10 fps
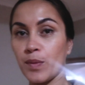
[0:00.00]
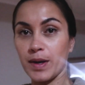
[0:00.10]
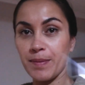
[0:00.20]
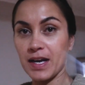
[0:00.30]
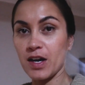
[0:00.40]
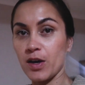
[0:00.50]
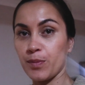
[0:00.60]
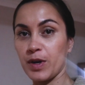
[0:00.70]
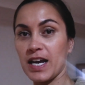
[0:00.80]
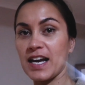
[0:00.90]
We are back
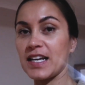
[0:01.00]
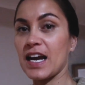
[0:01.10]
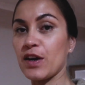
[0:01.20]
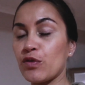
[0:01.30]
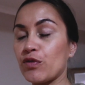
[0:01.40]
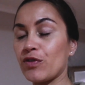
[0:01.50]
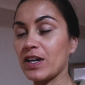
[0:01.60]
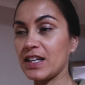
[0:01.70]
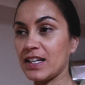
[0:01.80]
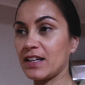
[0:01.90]
home. We had a
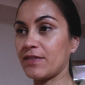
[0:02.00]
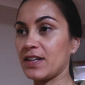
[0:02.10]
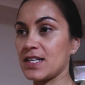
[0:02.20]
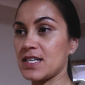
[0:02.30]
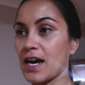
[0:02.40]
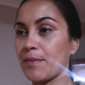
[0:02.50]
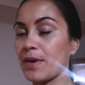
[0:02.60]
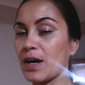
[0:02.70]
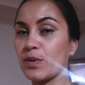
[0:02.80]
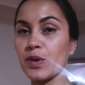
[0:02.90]
really lovely time.
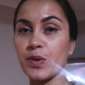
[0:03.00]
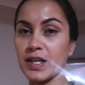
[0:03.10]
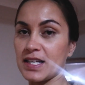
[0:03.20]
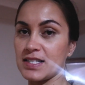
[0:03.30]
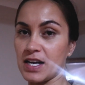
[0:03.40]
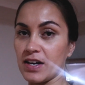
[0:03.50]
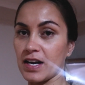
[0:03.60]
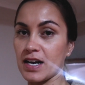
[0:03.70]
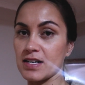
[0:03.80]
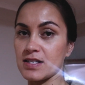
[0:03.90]
I will quickly tell you
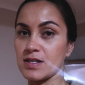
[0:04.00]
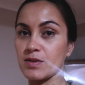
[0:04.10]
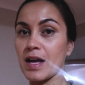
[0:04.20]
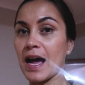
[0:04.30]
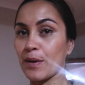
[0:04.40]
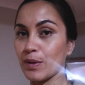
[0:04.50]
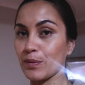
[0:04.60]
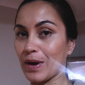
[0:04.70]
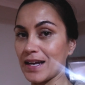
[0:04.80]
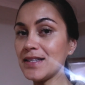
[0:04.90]
guys how
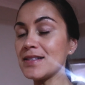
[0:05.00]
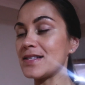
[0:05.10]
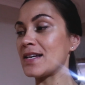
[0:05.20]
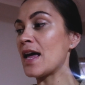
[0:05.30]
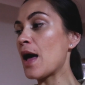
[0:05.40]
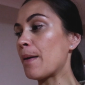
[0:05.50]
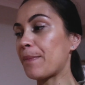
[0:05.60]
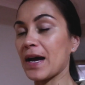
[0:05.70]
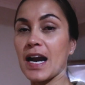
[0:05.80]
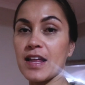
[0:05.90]
it went,
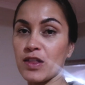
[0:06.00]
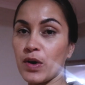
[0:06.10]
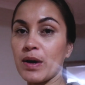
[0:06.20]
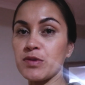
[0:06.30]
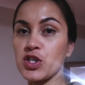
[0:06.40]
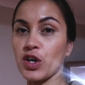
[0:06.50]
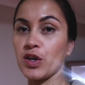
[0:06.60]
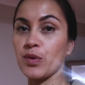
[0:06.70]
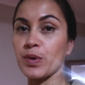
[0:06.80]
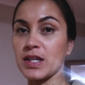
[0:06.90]
but I thought I would show
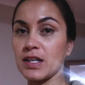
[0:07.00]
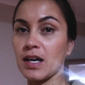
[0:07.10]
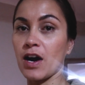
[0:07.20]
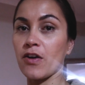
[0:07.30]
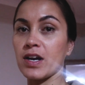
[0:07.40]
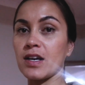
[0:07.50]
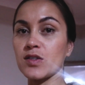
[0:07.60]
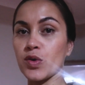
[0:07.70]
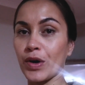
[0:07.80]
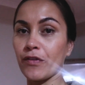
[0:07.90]
you what the
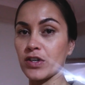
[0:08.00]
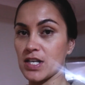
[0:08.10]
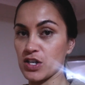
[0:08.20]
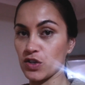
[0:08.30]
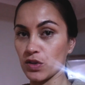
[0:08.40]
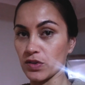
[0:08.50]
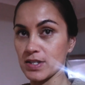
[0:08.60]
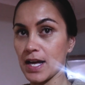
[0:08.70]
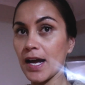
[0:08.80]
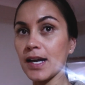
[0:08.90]
current toy rotation
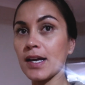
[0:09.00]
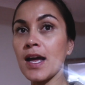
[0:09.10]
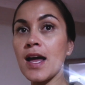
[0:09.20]
looks like.